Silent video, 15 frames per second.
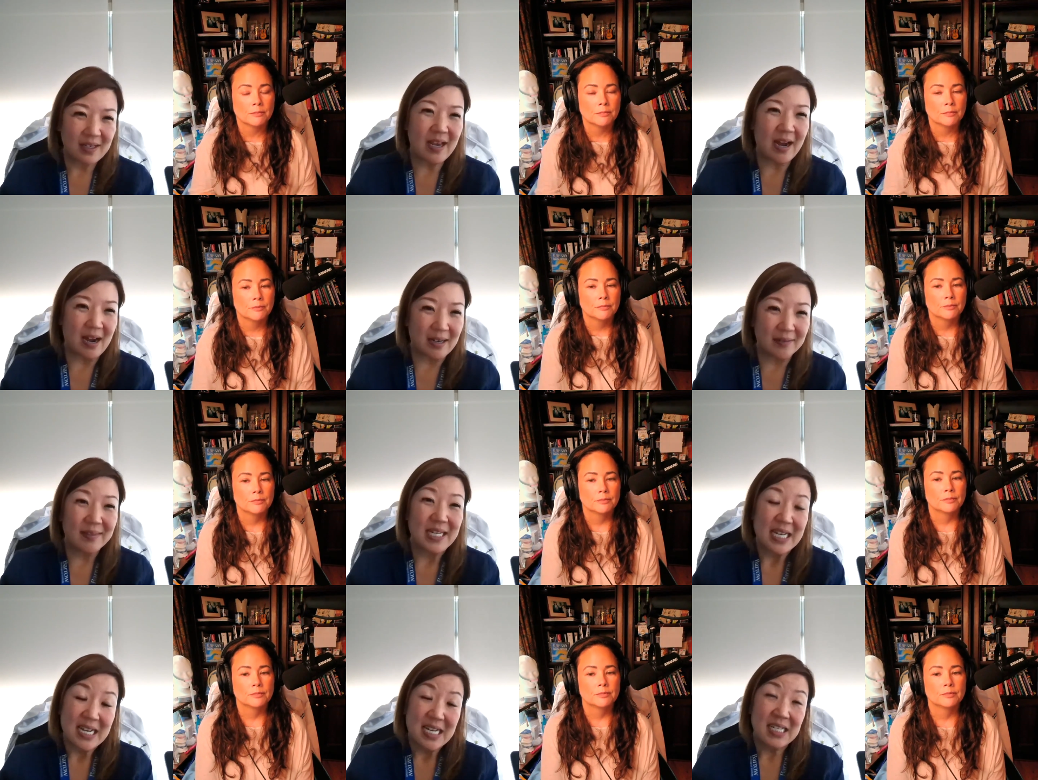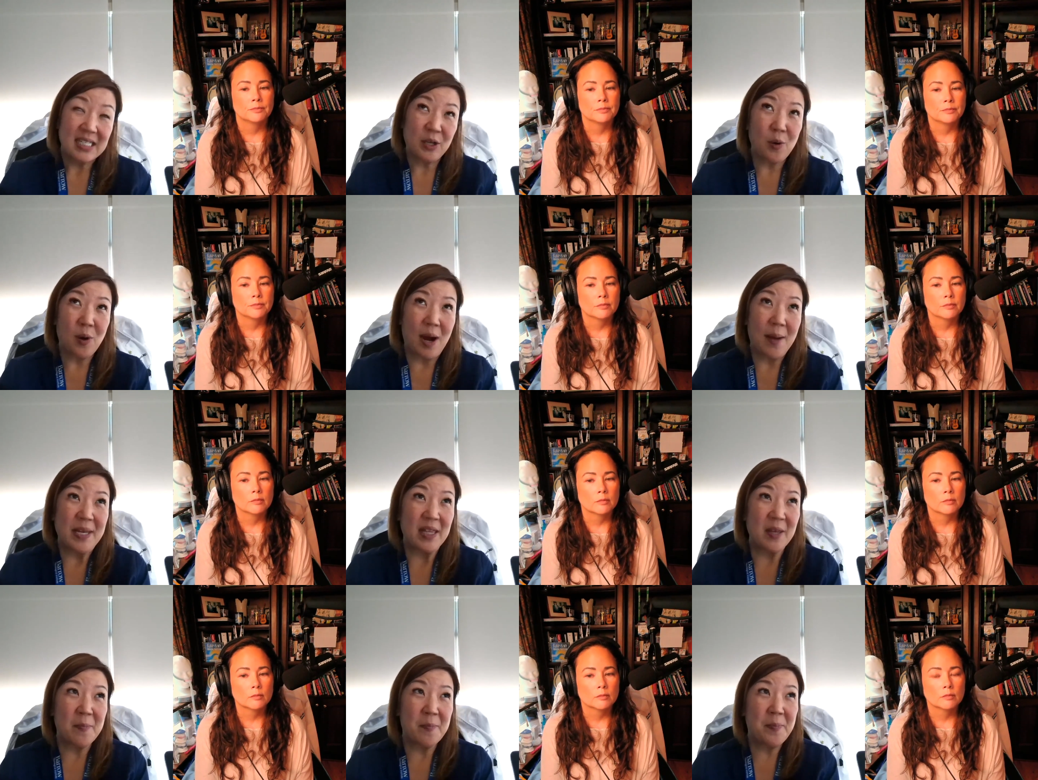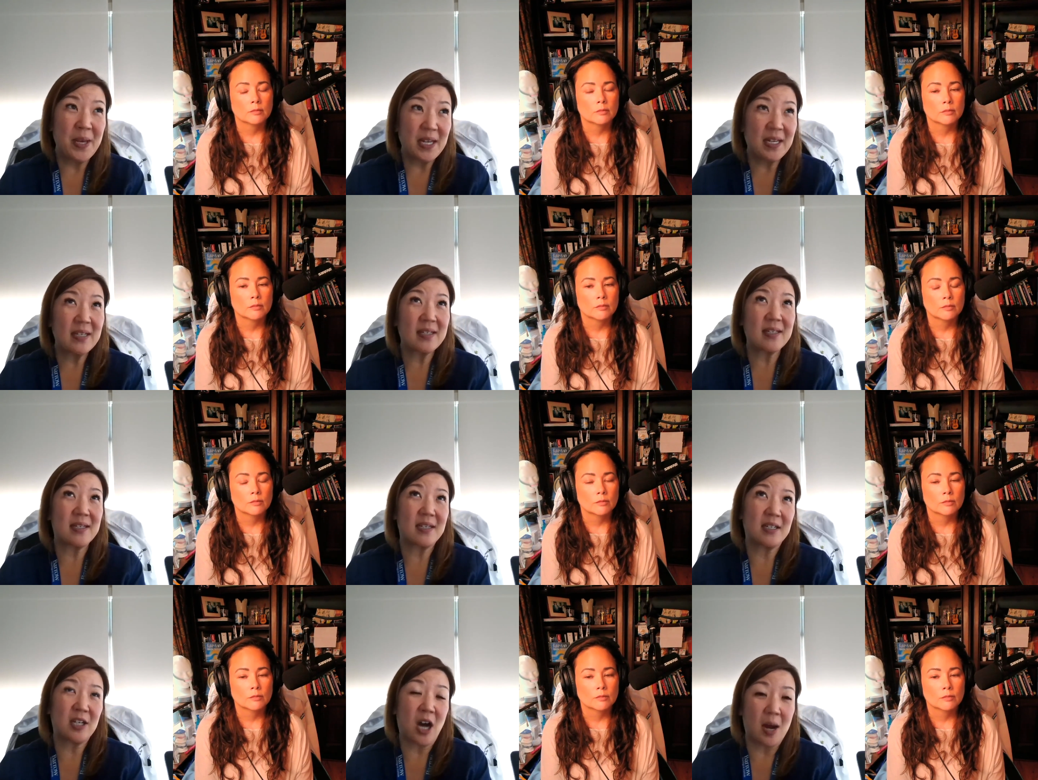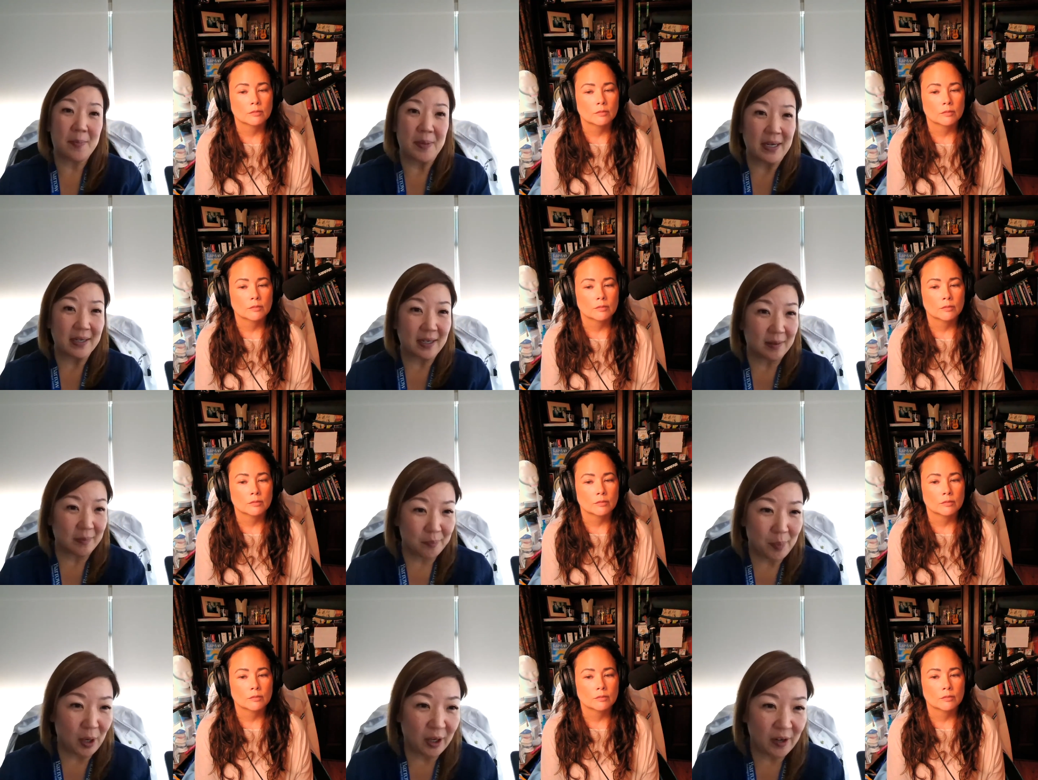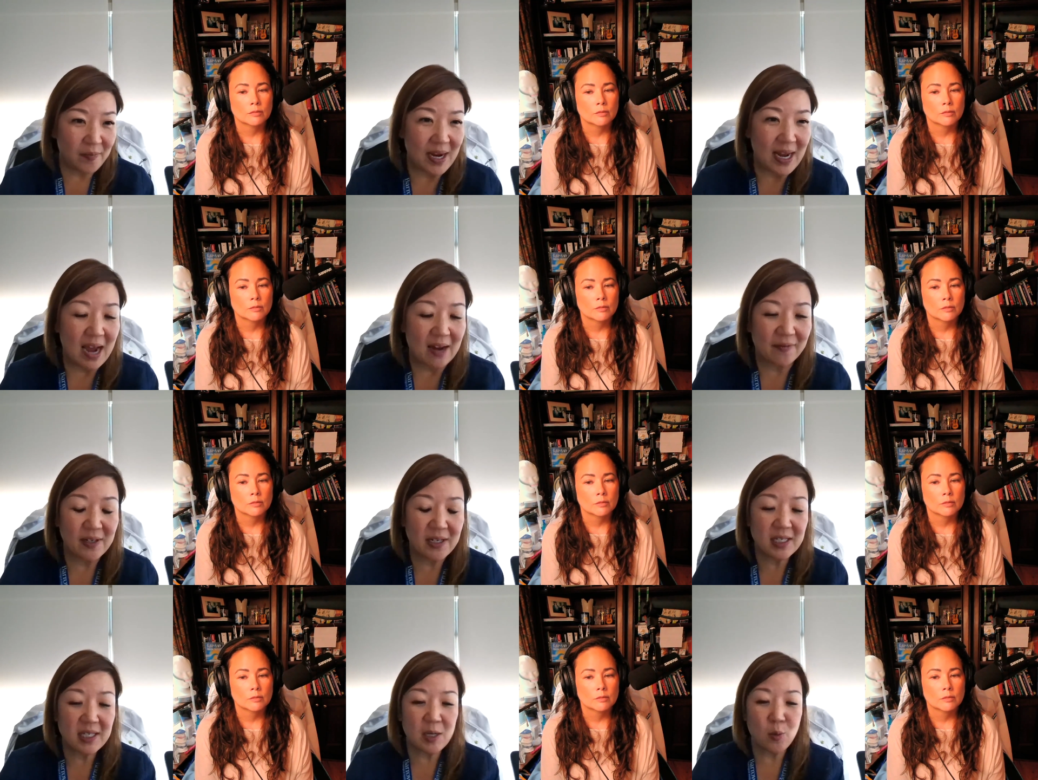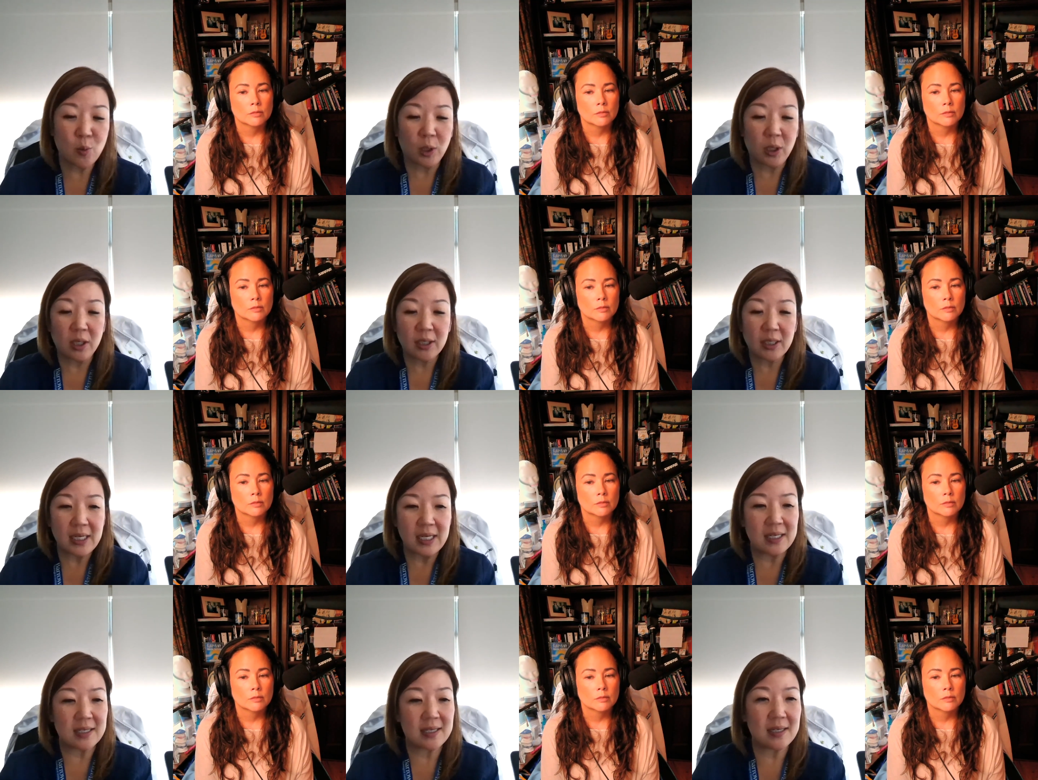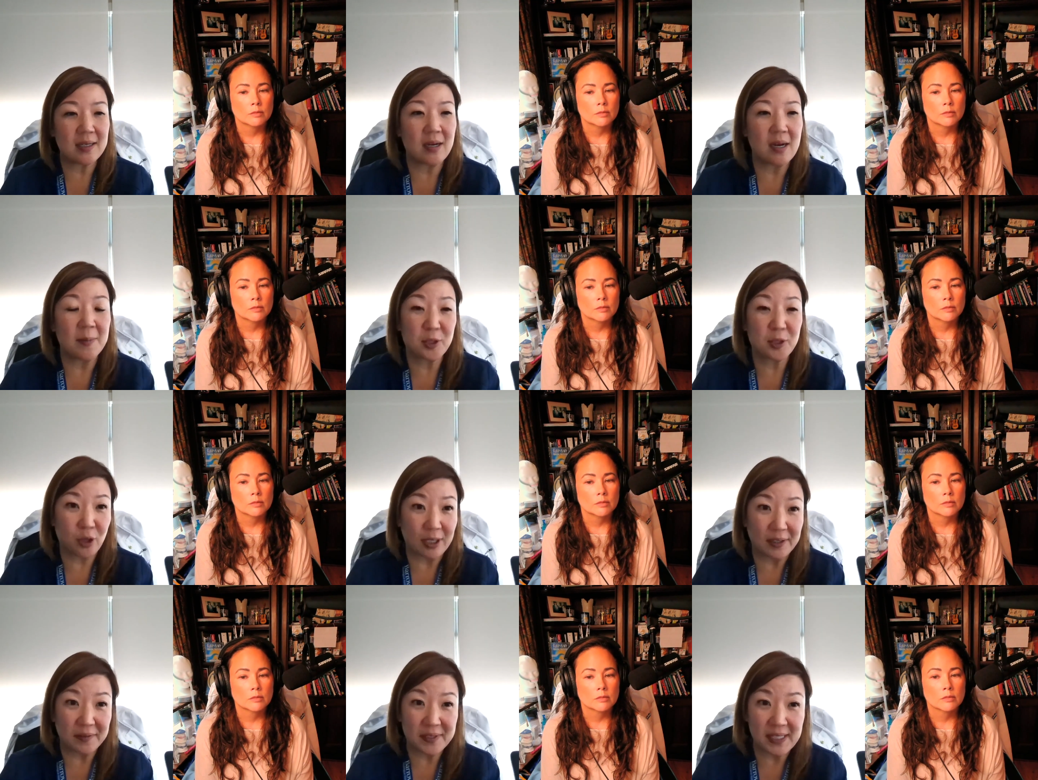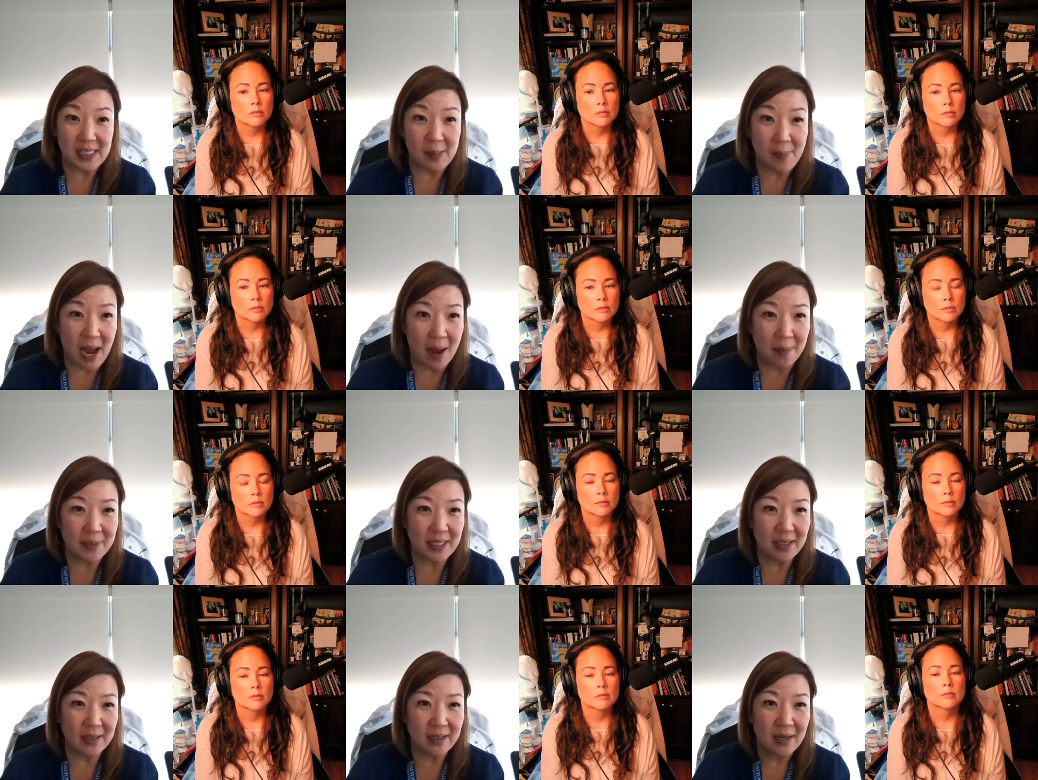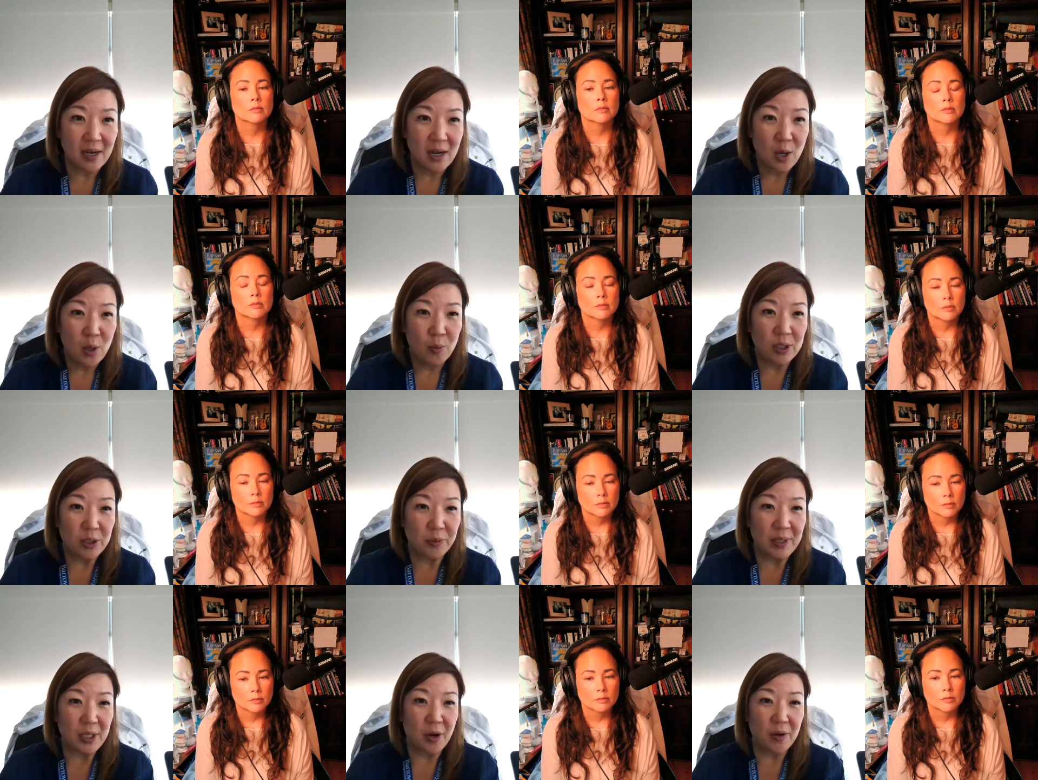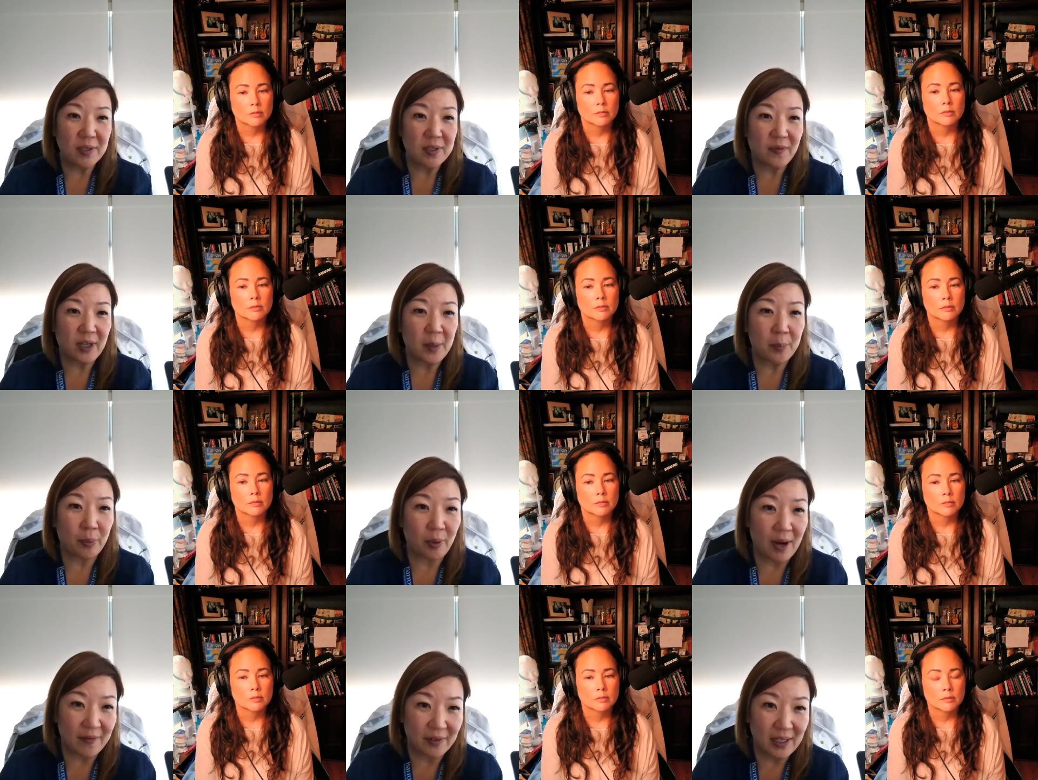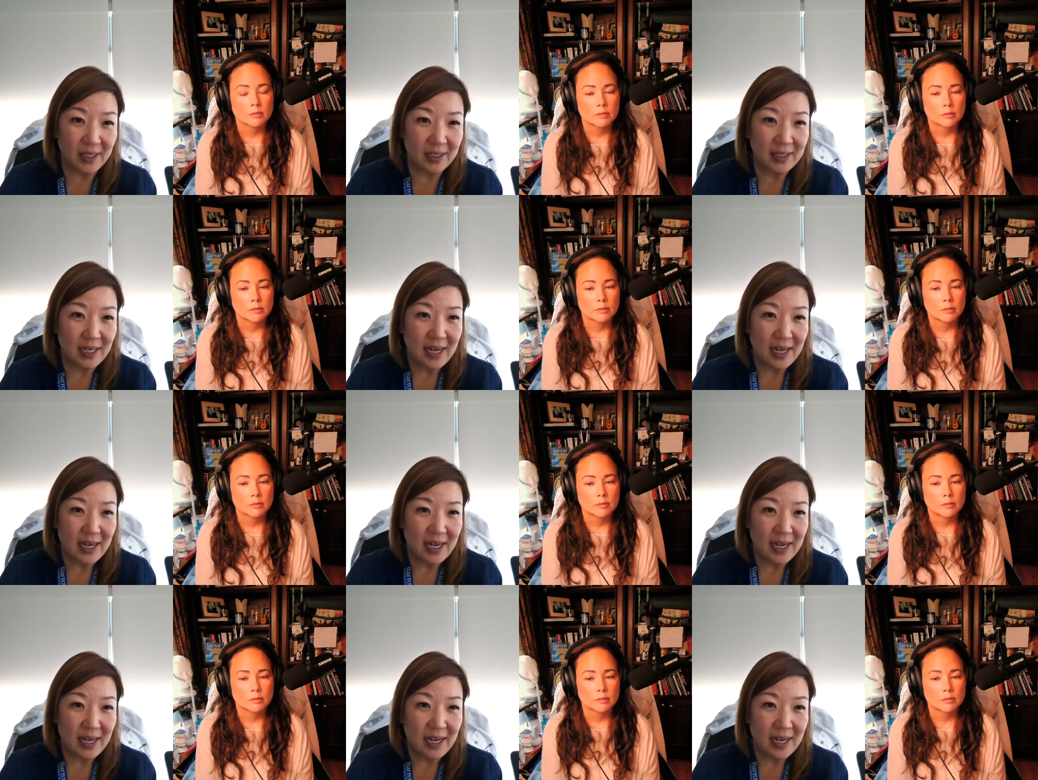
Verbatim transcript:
Speaker 1: Yeah. So, I mean, the biggest topic and part of my advocacy work is obstructive sleep apnea, which we know is very prevalent.